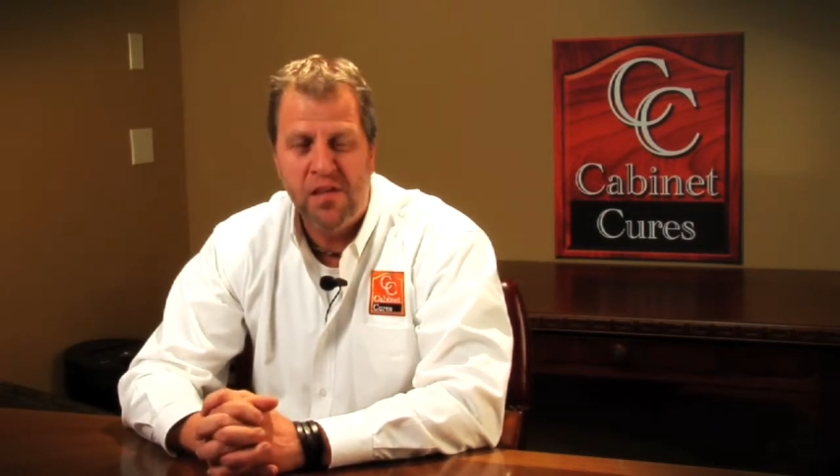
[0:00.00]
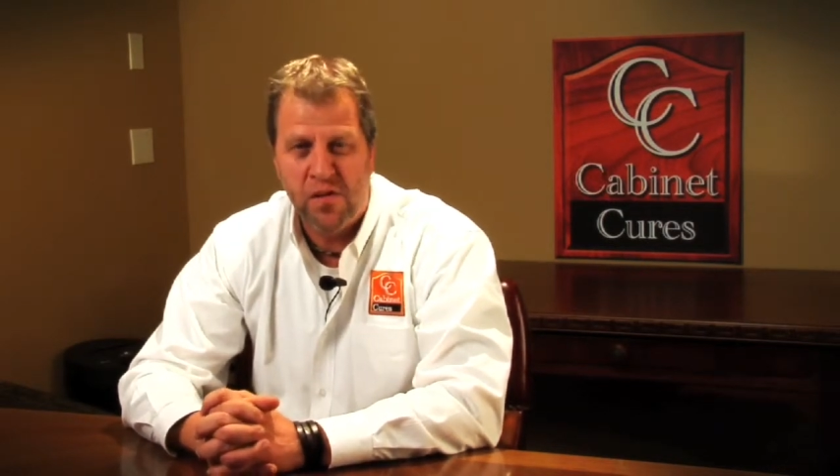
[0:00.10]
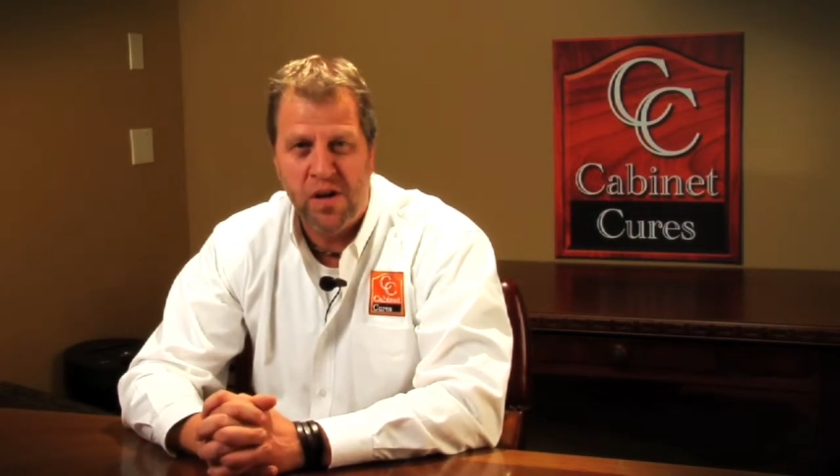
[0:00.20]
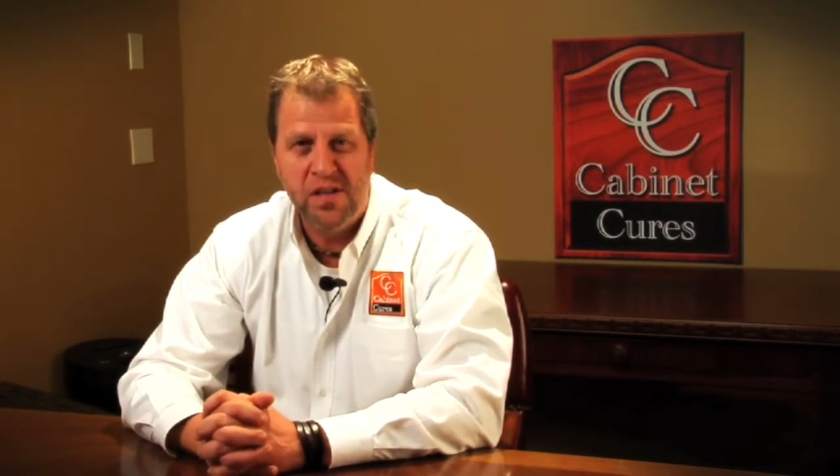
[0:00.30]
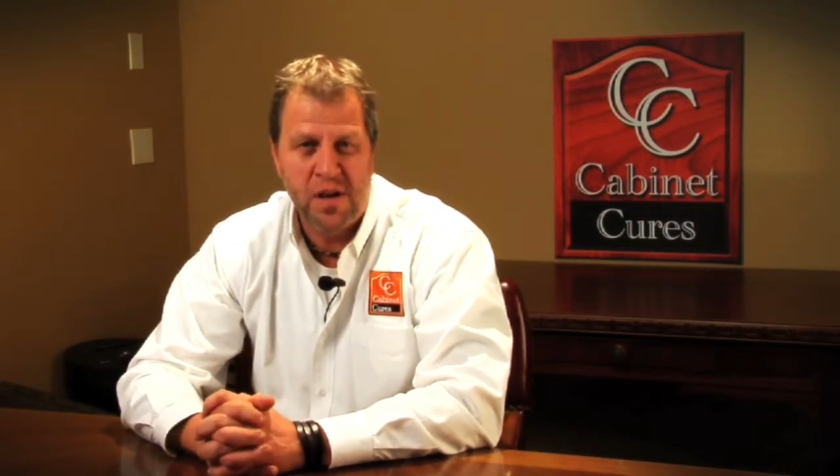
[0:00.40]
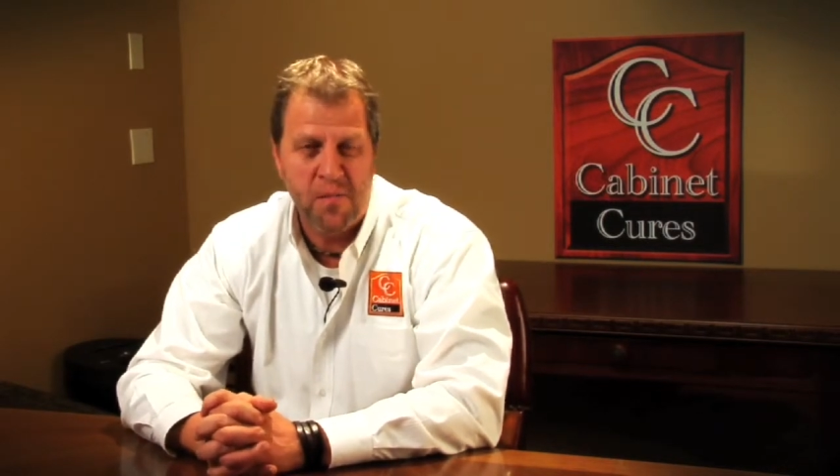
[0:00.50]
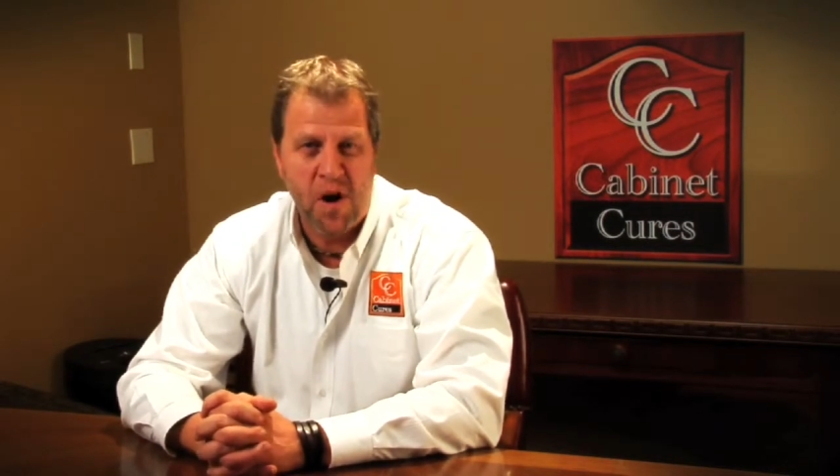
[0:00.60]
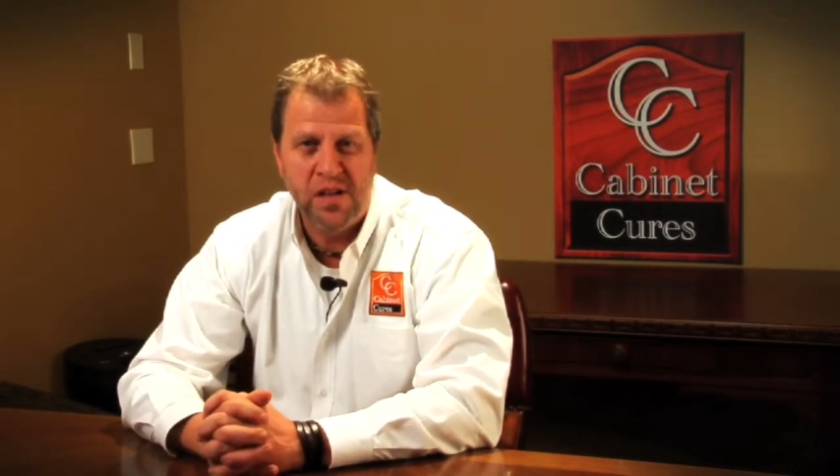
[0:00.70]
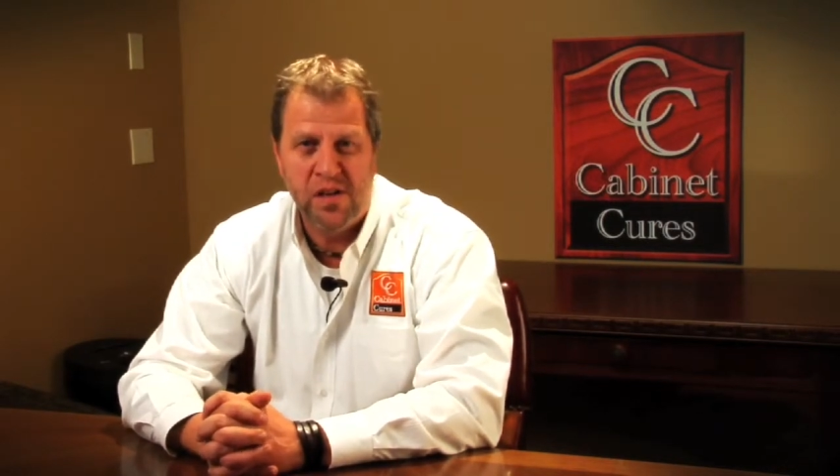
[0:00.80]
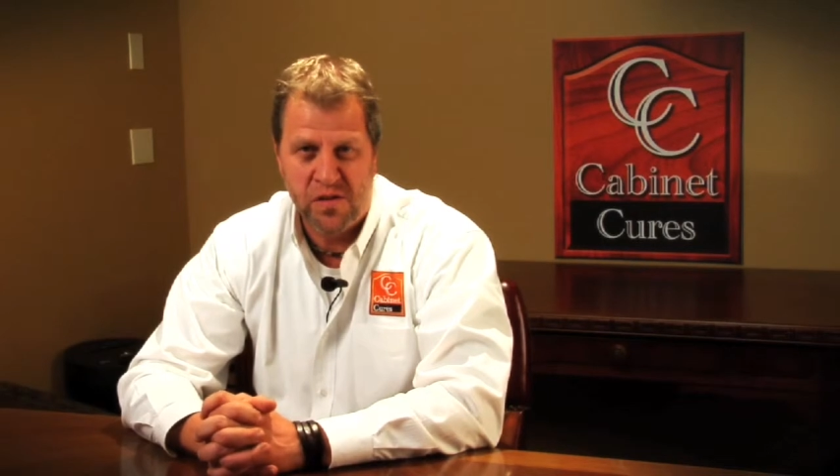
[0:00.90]
30 some
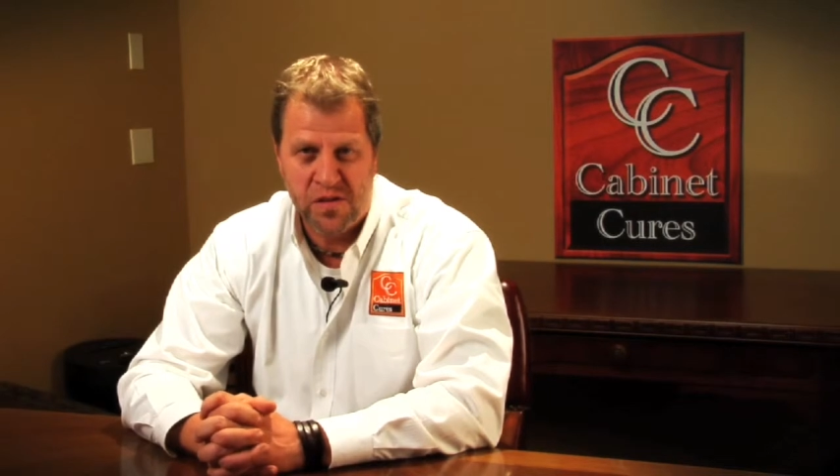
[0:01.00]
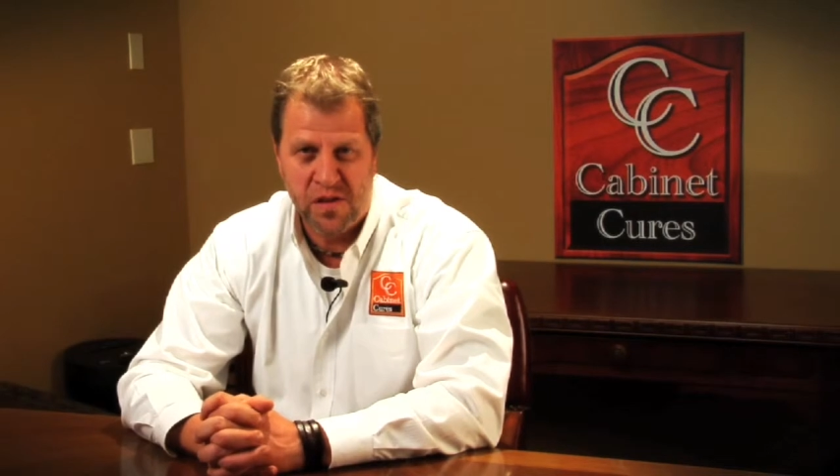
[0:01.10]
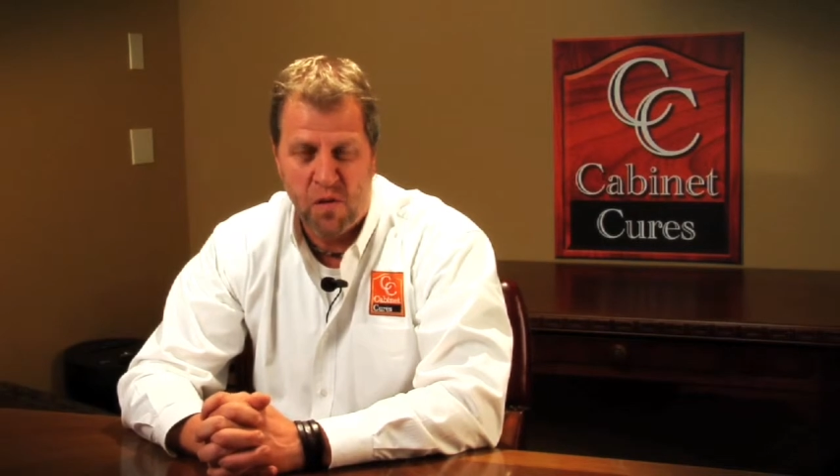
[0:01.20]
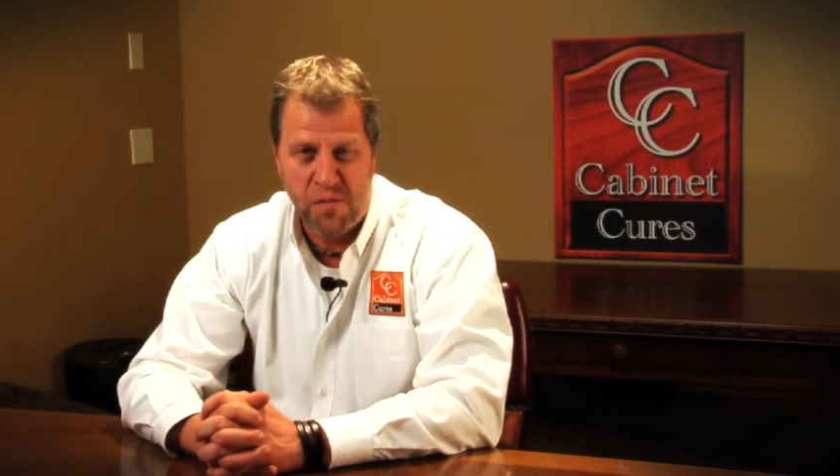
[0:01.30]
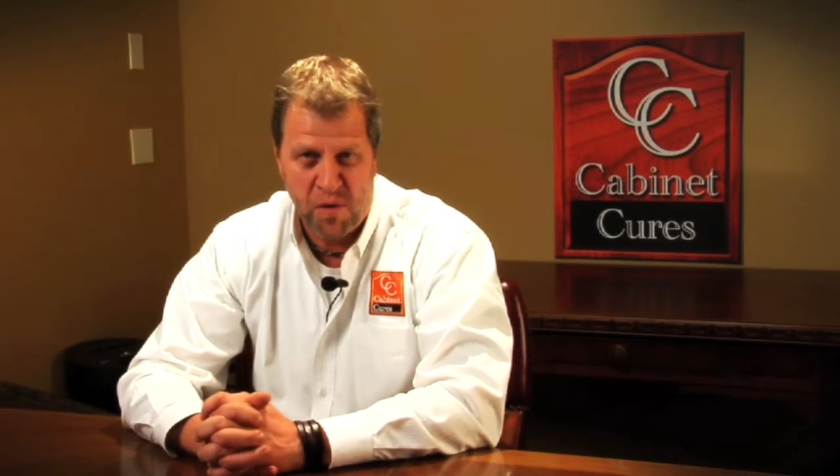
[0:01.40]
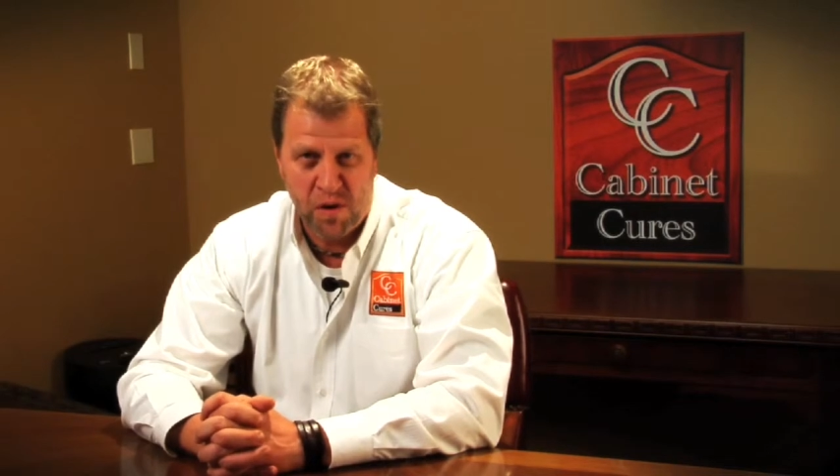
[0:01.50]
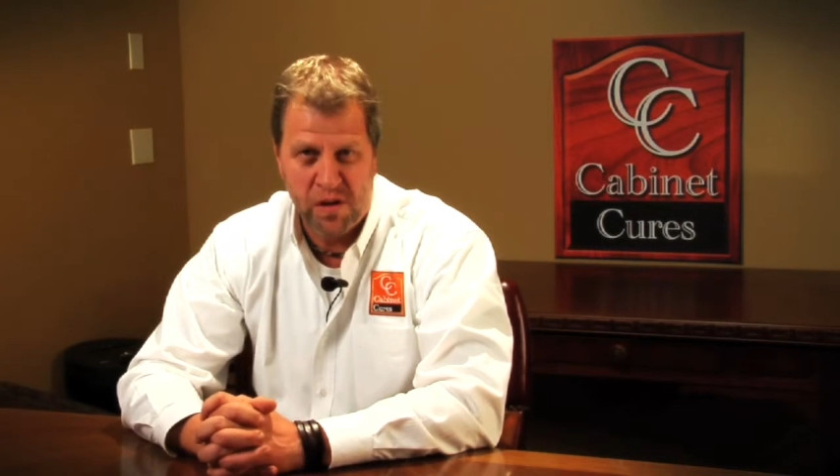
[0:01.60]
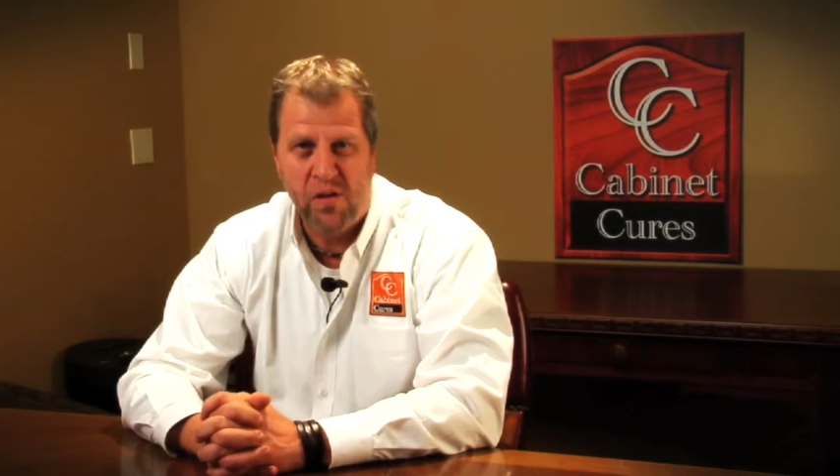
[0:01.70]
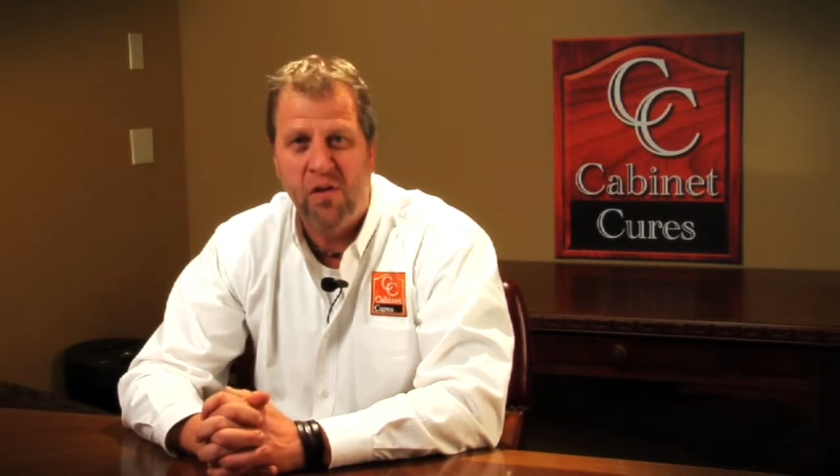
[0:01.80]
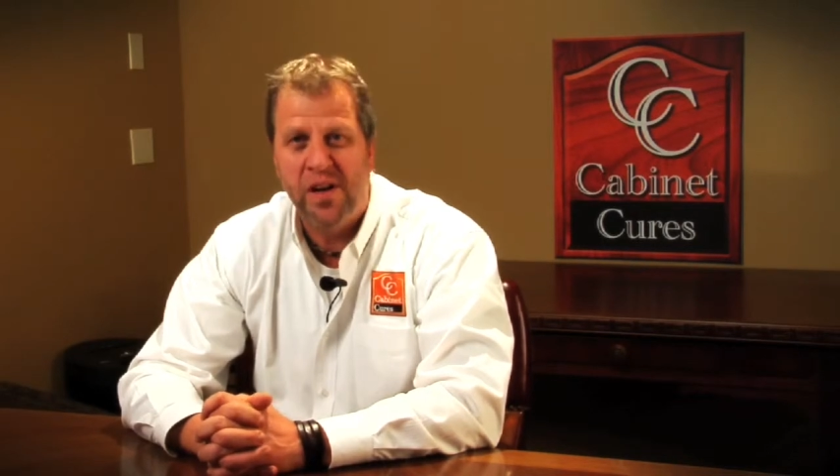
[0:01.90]
odd years ago in
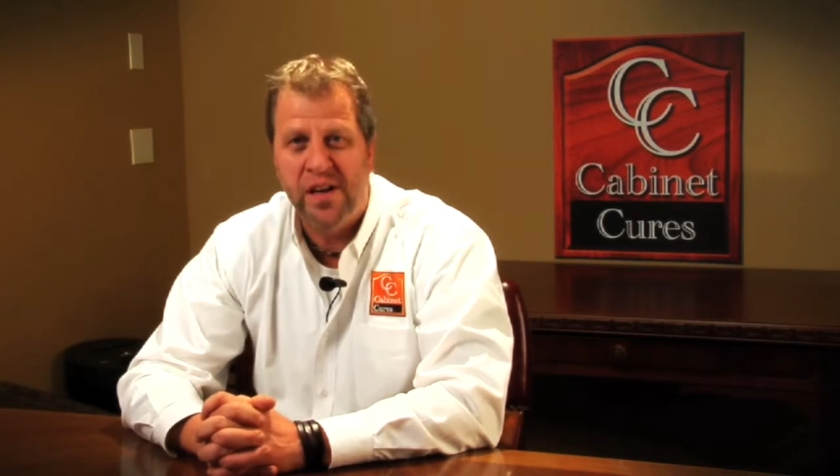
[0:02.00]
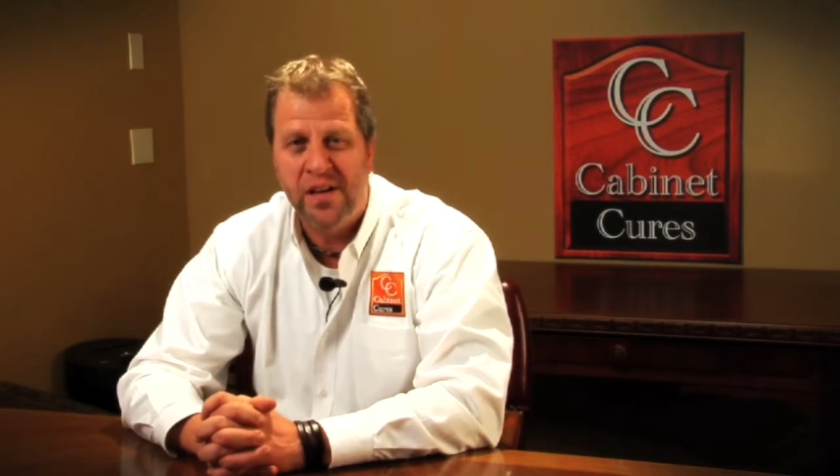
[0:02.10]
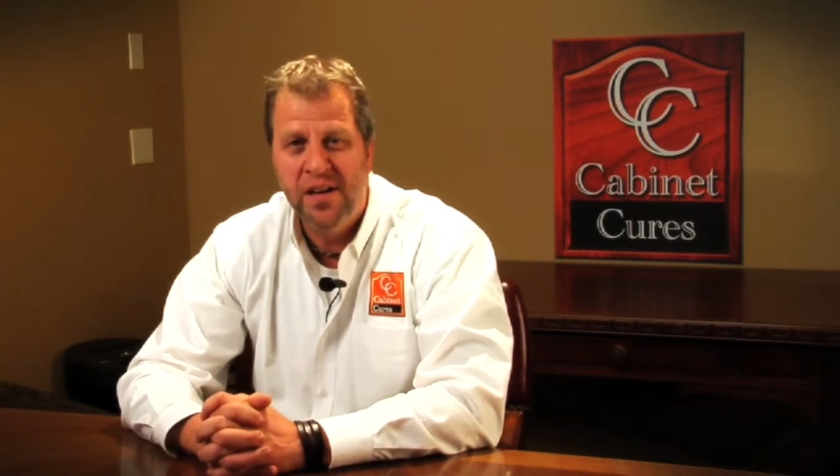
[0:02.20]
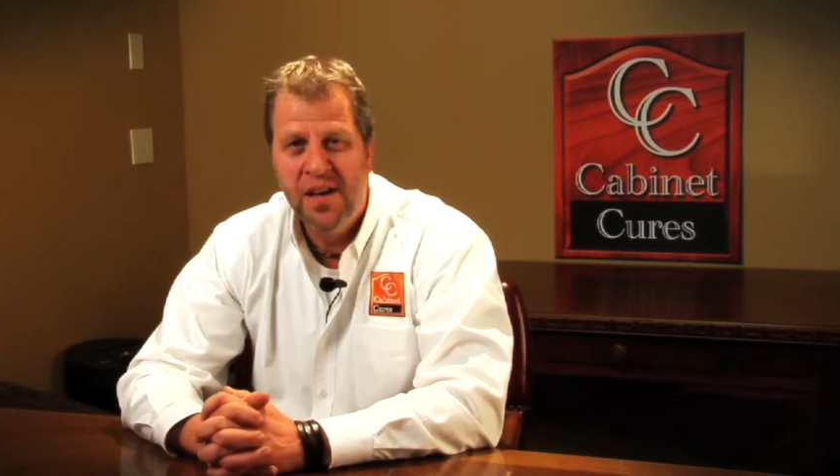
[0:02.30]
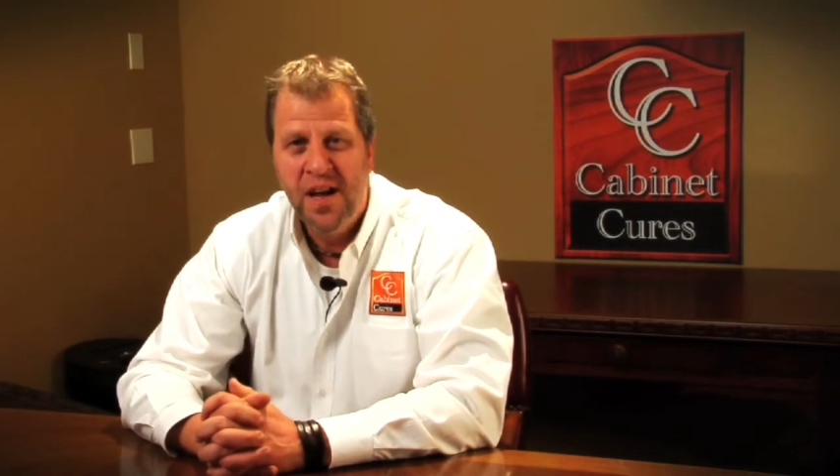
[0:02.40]
Portland, Oregon.